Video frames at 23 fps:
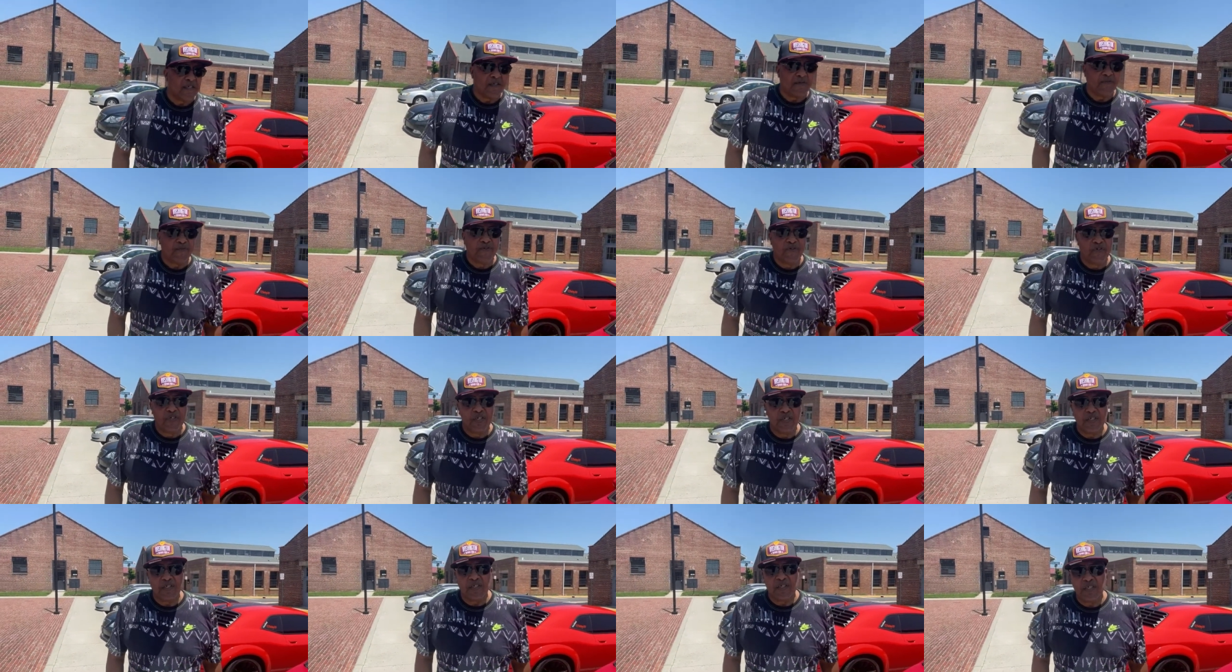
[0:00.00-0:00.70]
If
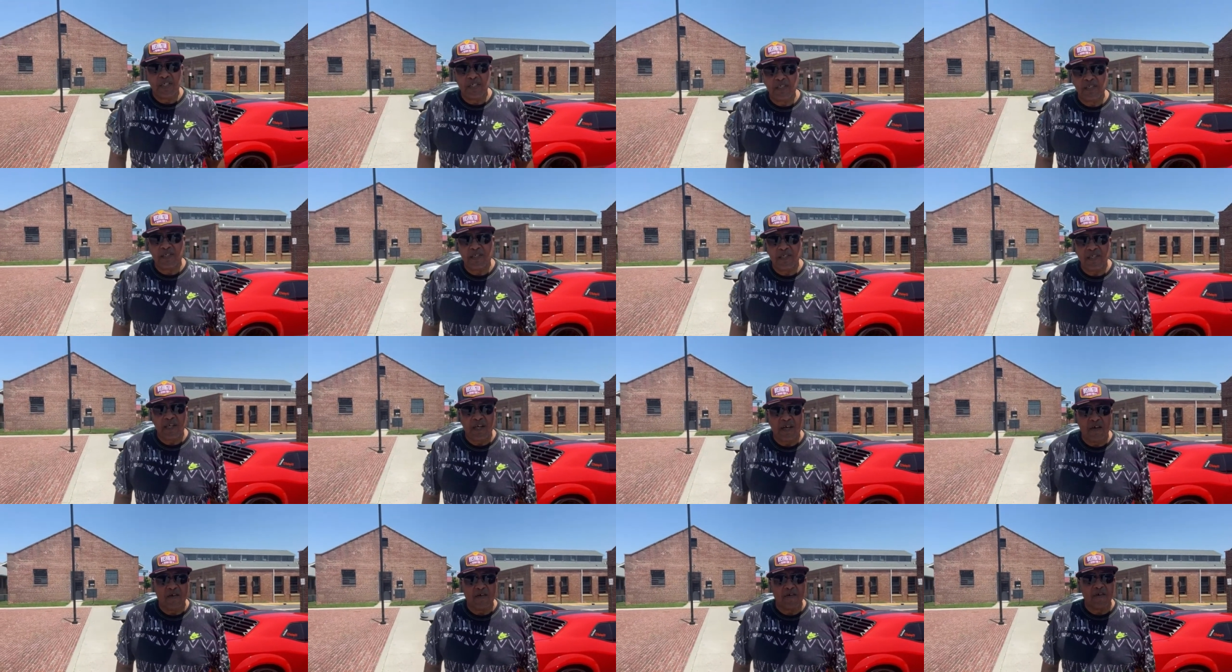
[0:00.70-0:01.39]
you're in the
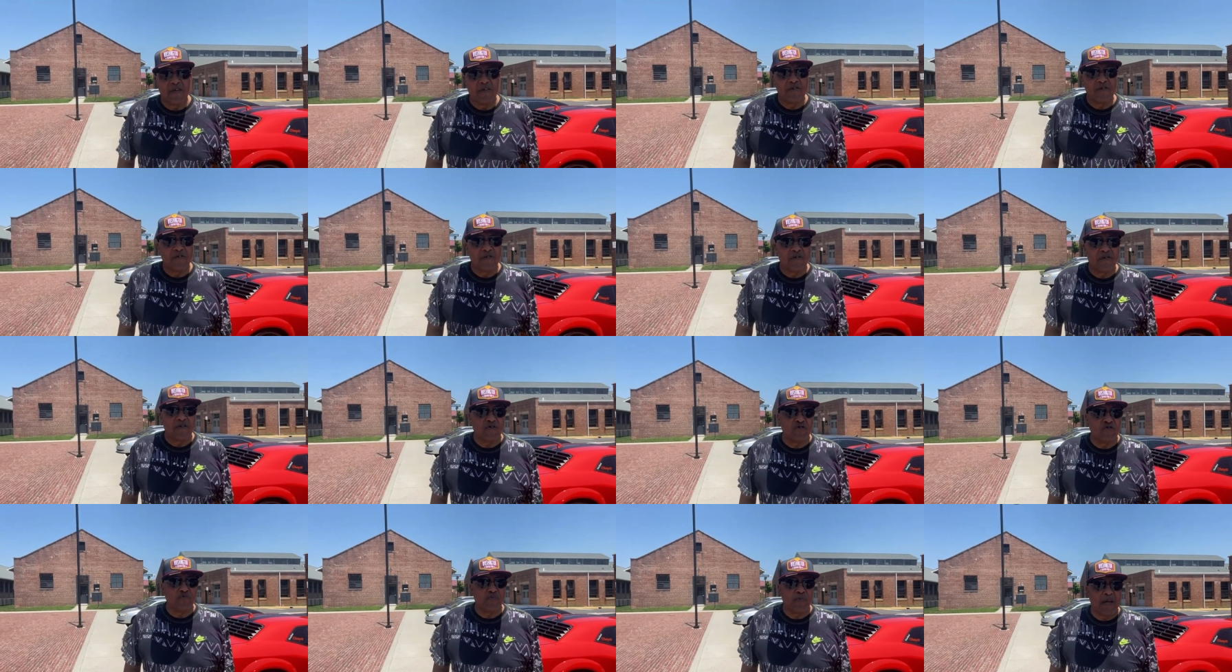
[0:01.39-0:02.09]
D.C. area and you're
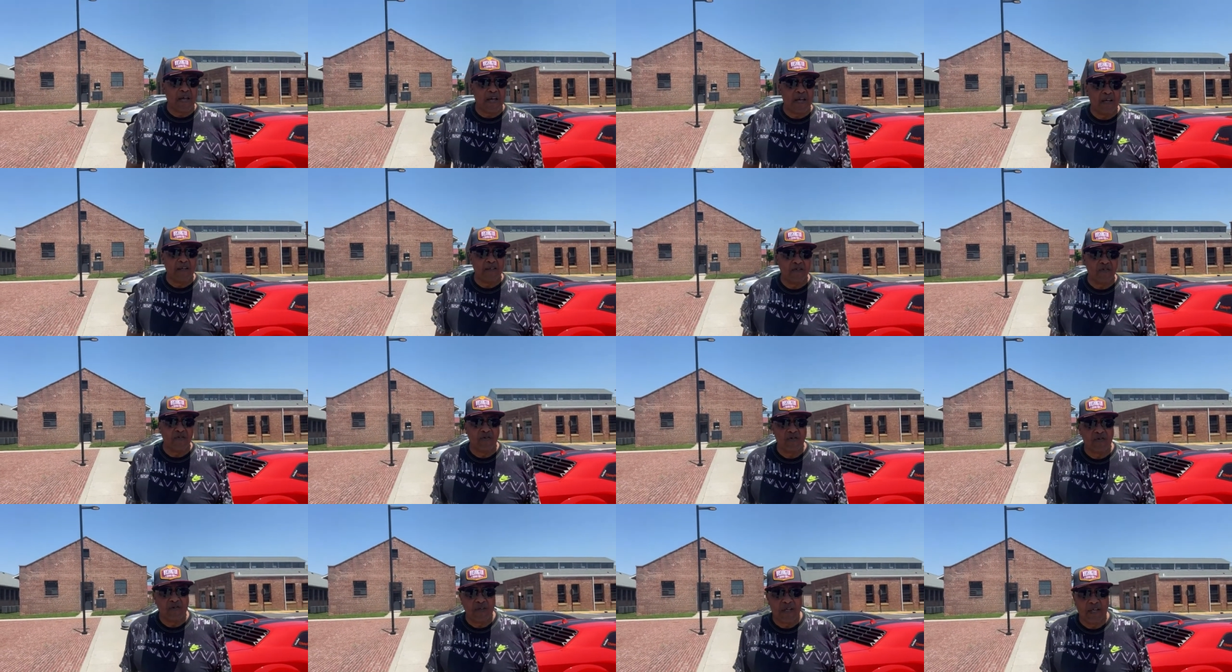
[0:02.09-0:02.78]
close by,
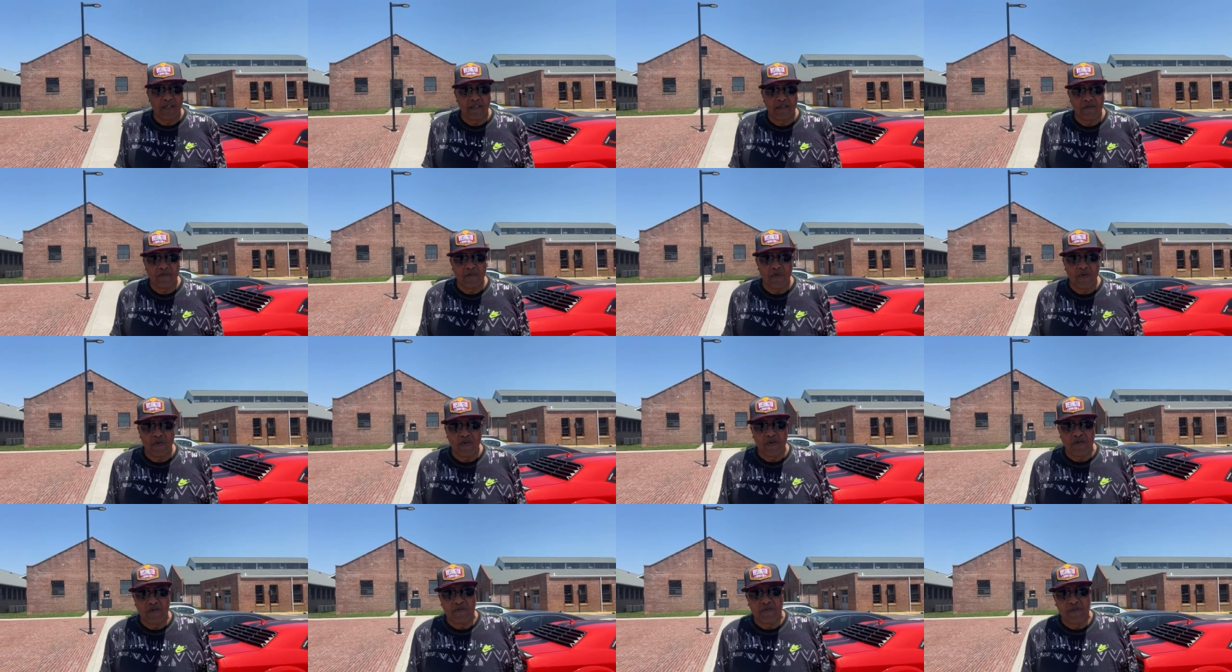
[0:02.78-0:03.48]
you know, like
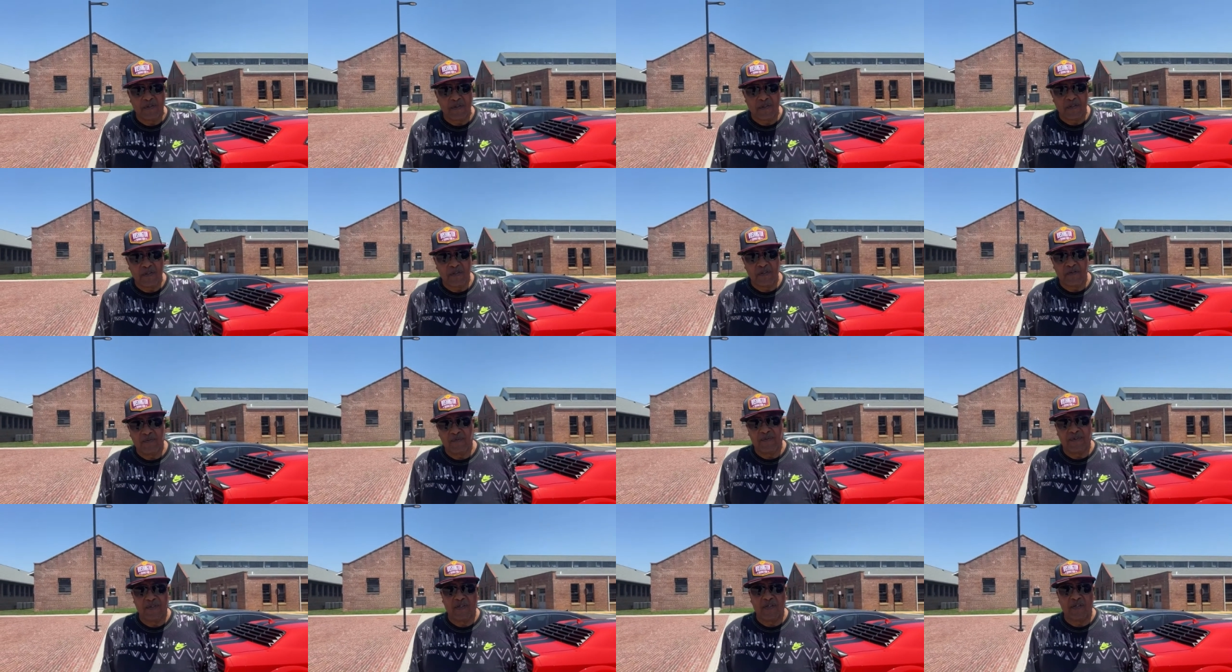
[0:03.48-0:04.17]
Maryland,
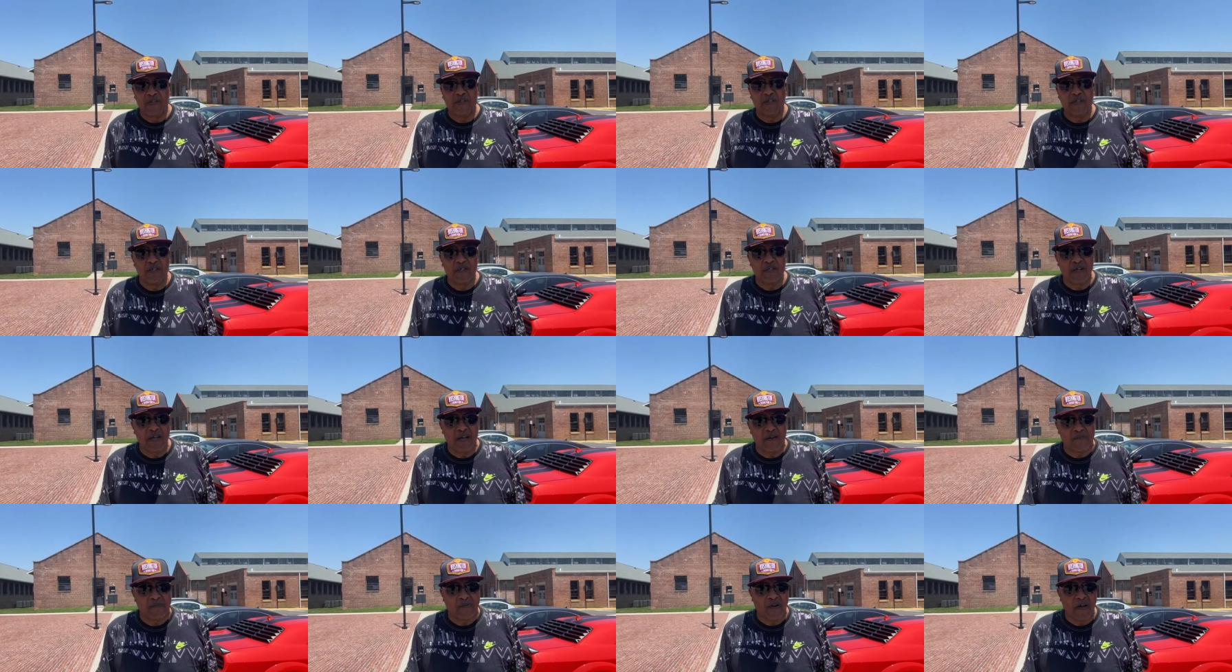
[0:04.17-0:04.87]
Virginia,
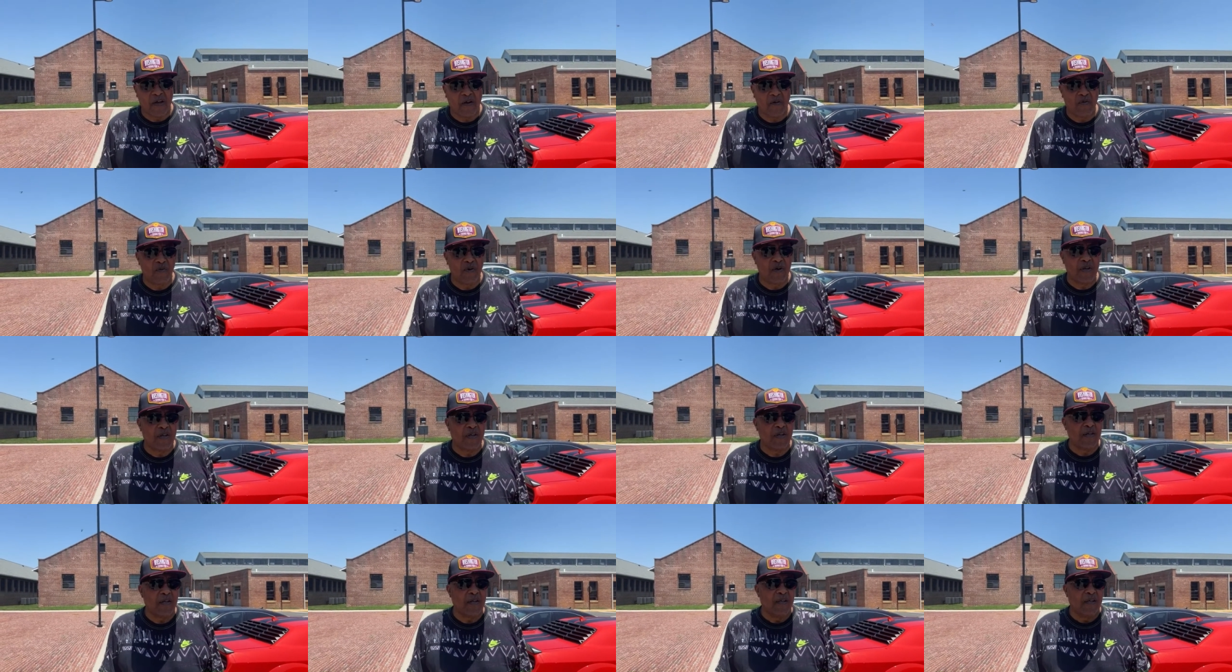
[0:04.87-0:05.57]
not far
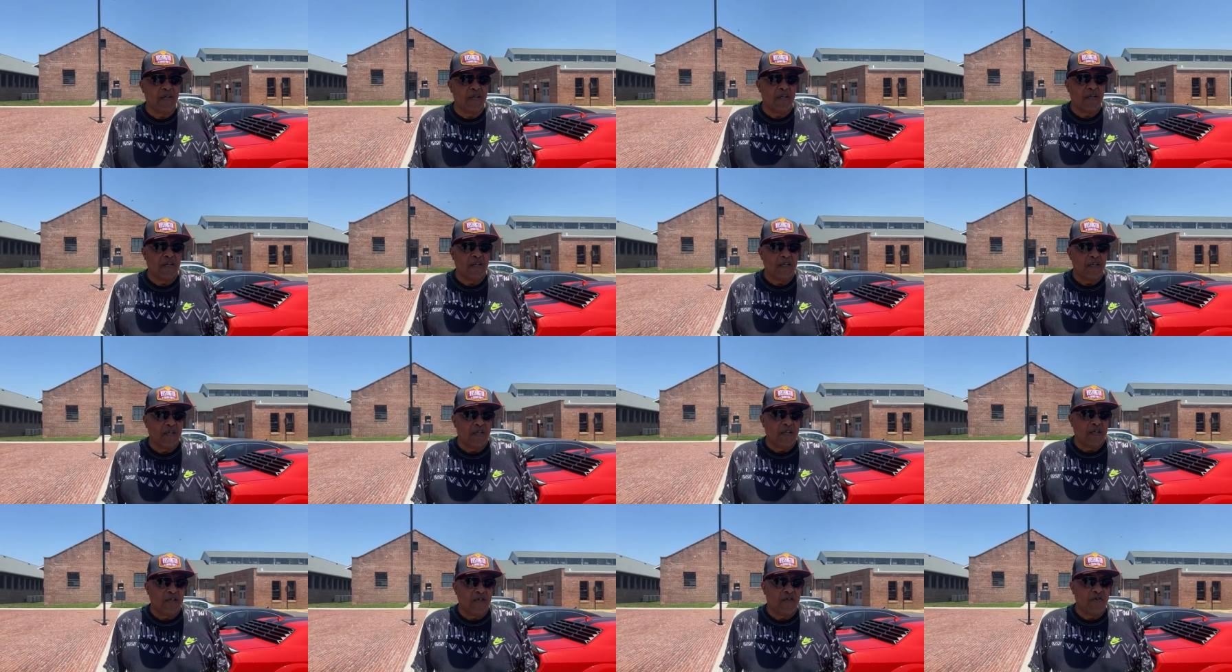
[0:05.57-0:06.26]
away,
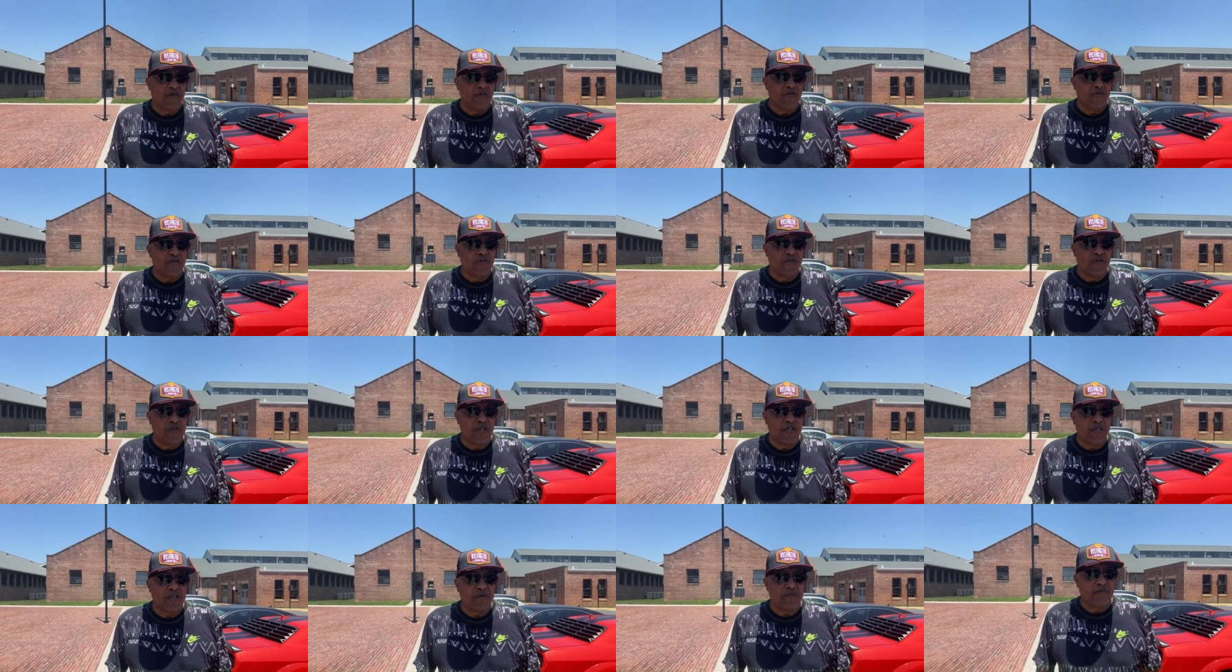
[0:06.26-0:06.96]
you know, you
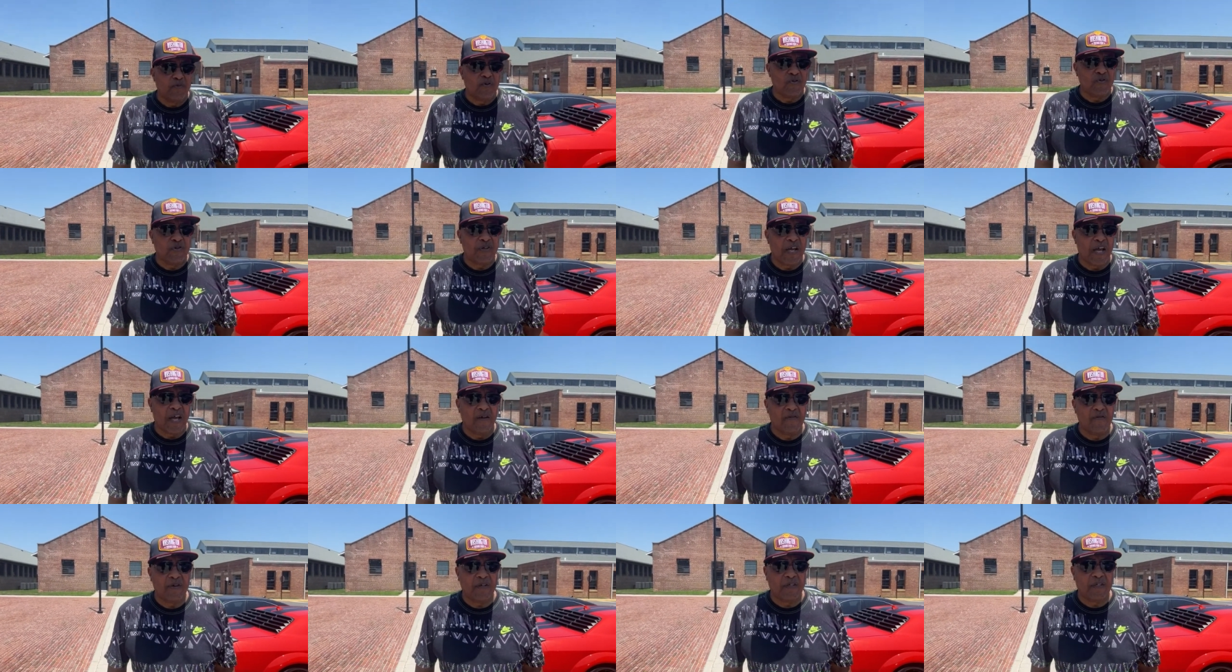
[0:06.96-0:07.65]
can get the book
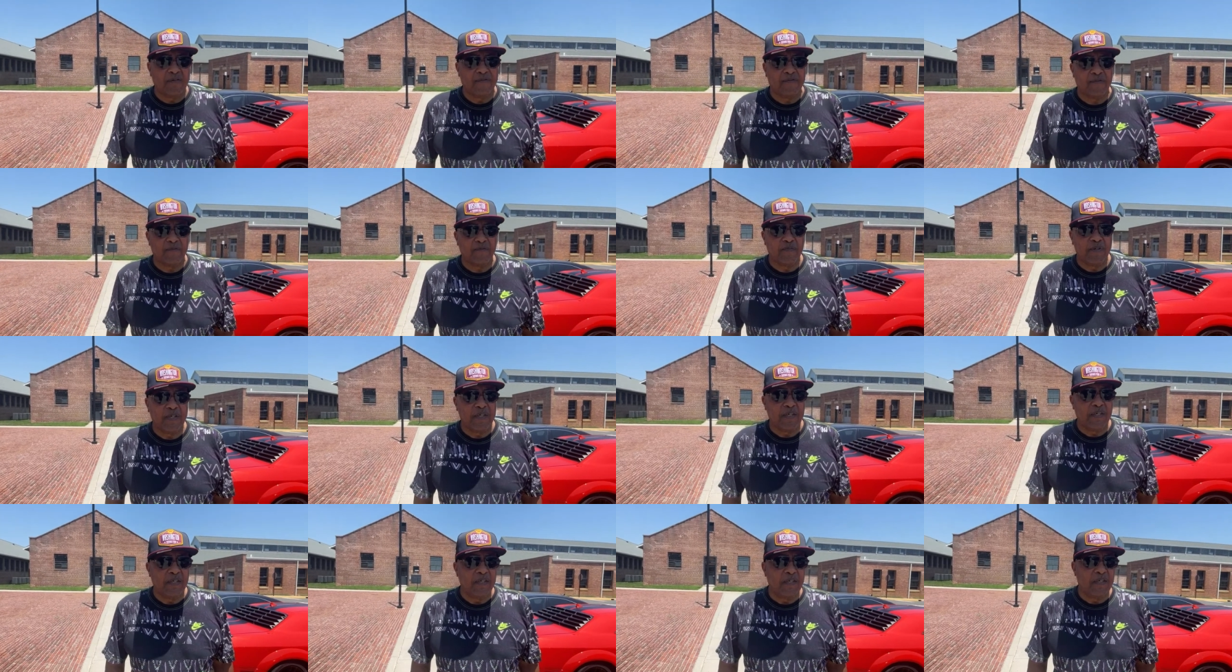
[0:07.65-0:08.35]
directly from
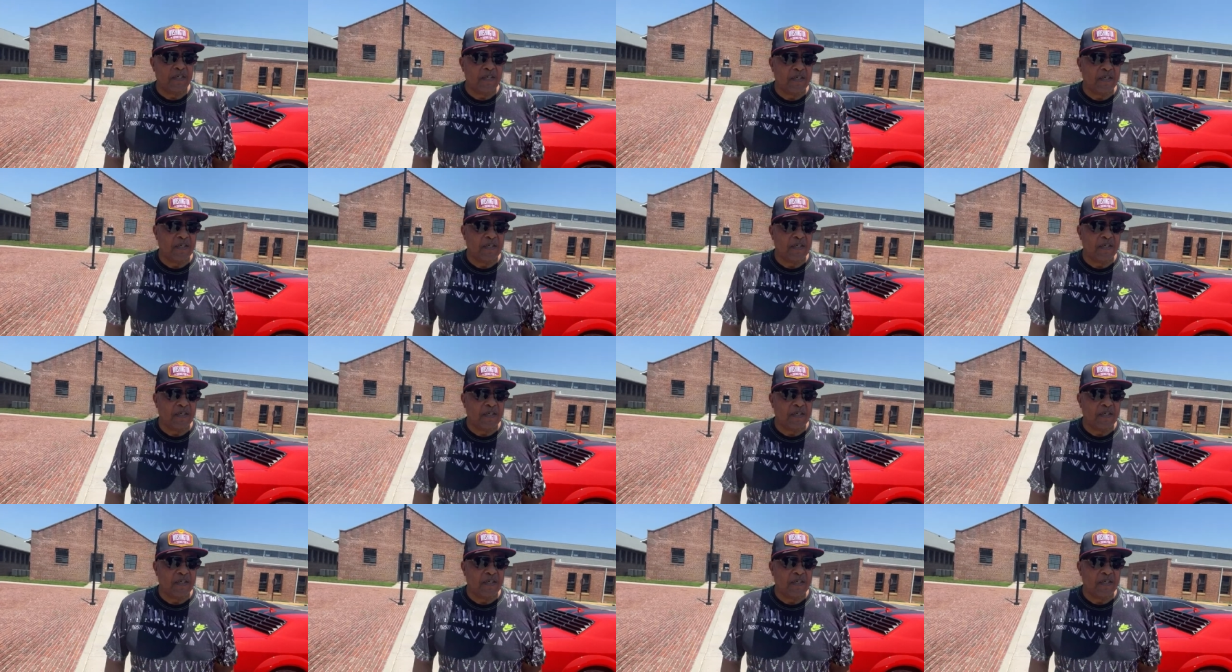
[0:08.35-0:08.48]
me.